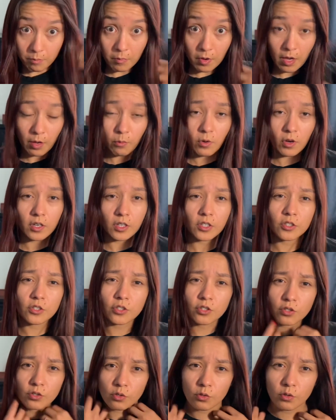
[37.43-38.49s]
I wanna
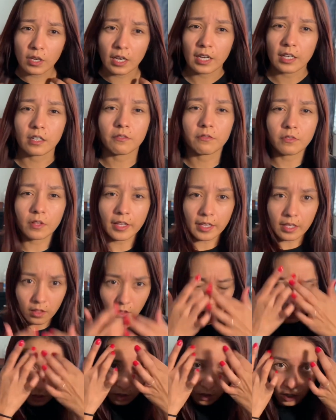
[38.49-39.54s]
do kind of like
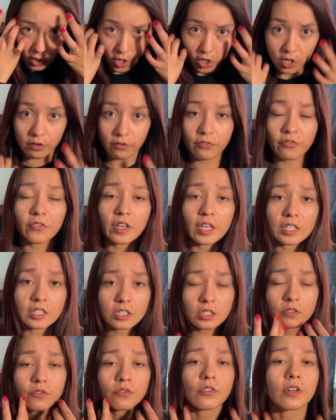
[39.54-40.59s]
longer
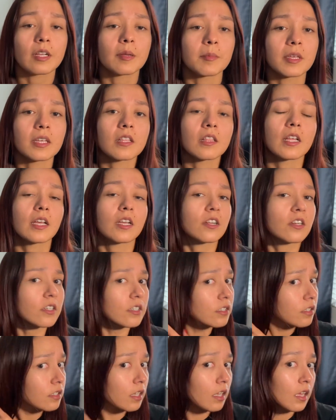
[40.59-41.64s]
face framing
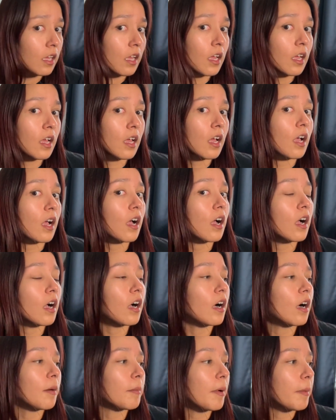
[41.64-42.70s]
layers.
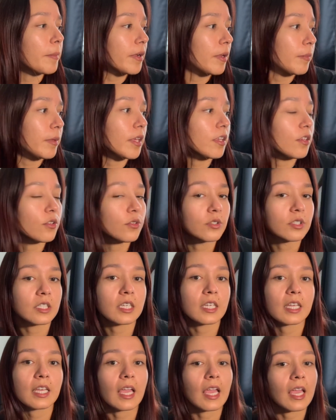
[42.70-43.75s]
I'm gonna be
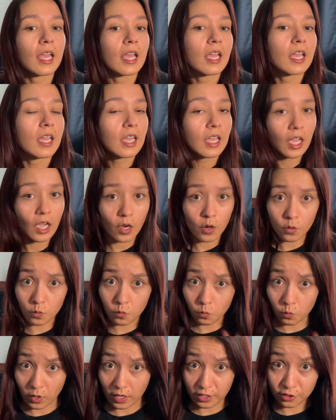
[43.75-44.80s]
using a
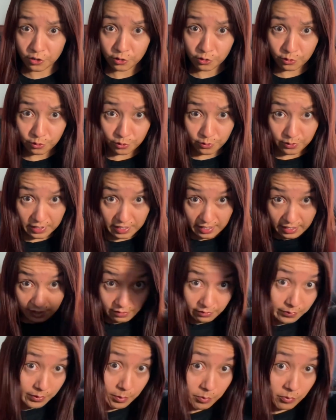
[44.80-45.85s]
Rachel Green
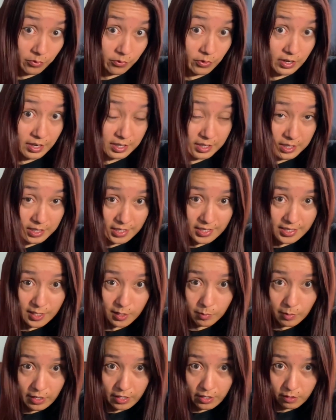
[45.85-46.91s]
from Friends
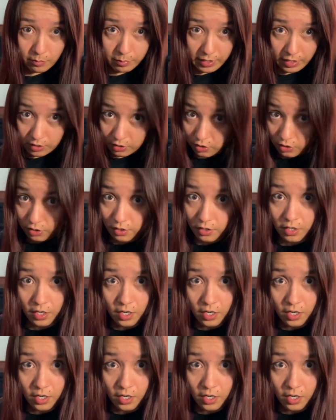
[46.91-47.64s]
inspired picture.